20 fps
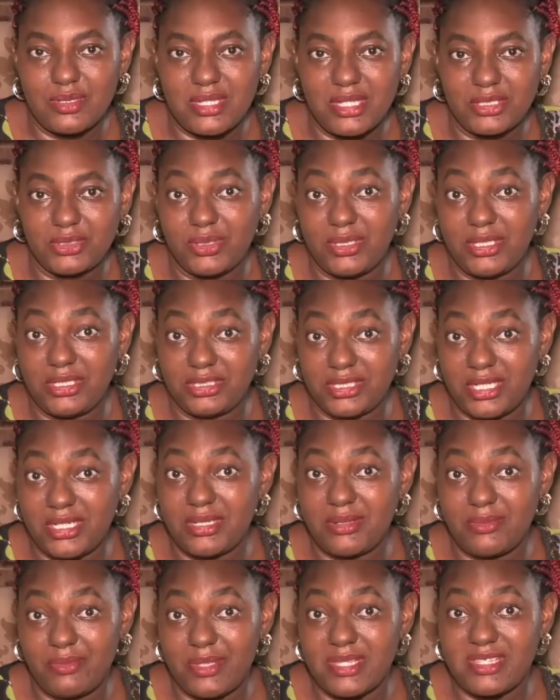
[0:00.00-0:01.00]
sexual and
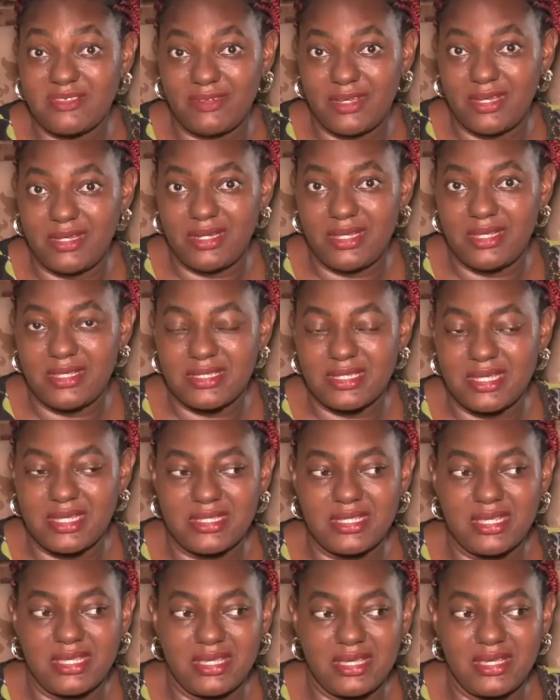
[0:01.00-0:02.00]
gender-based violence
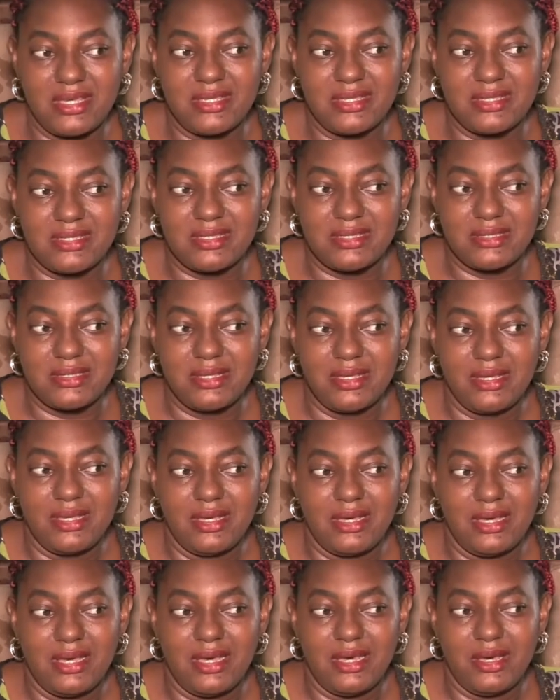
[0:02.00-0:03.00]
as against
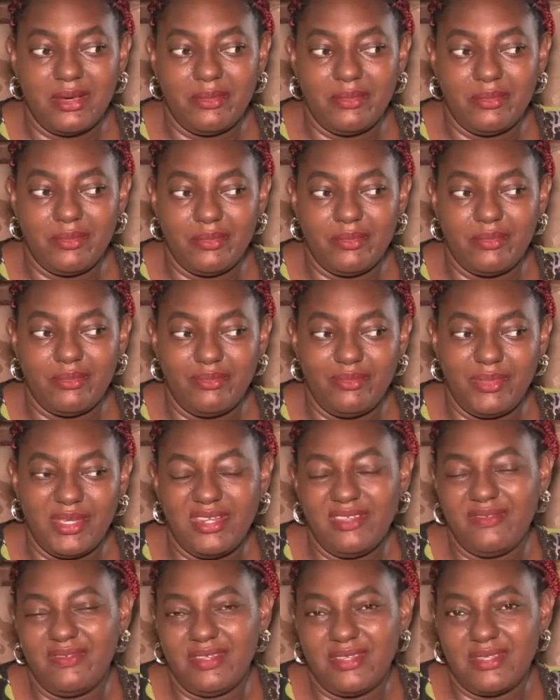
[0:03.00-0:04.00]

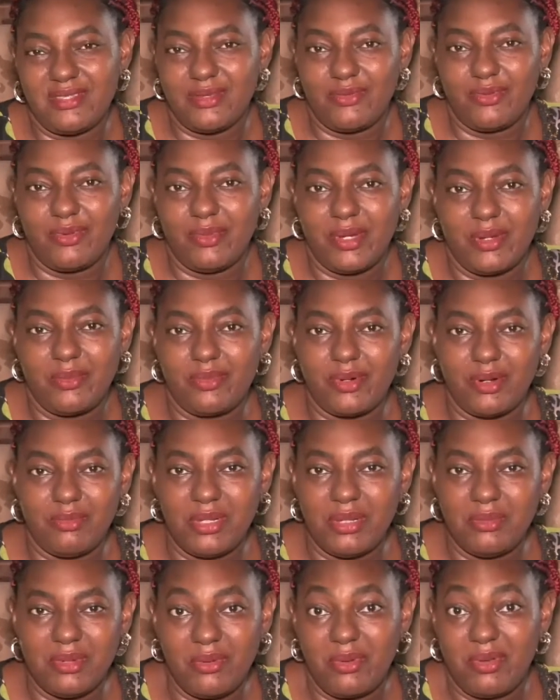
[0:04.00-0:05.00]
believing it's a woman
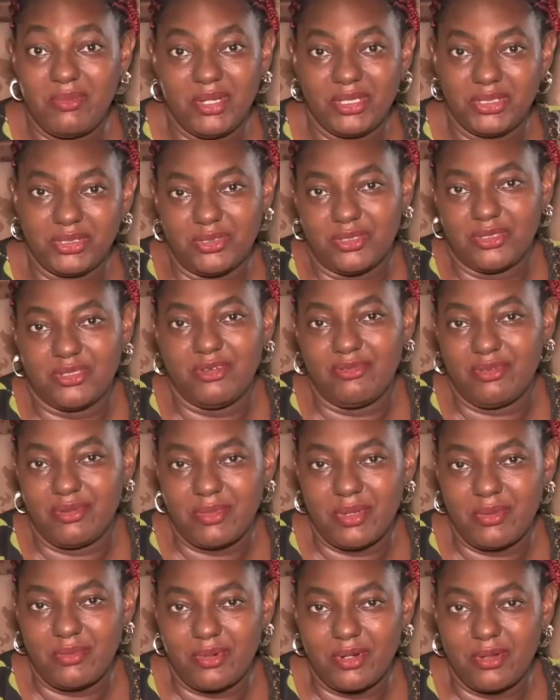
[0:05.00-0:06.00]
problem and women should solve
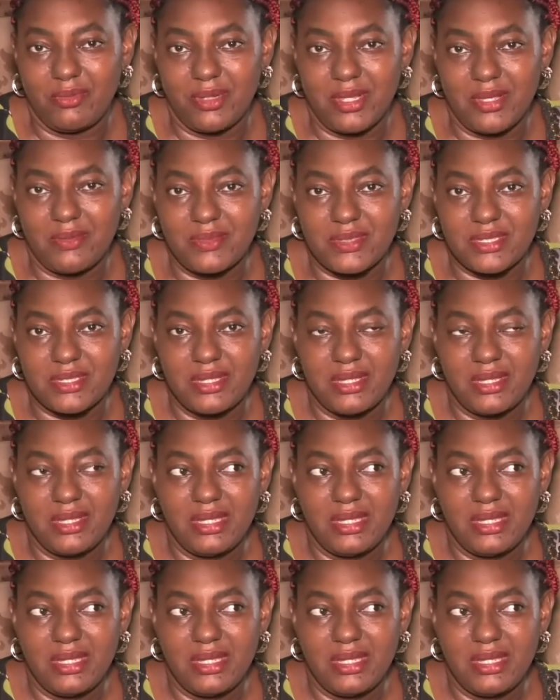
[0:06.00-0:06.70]
women problems.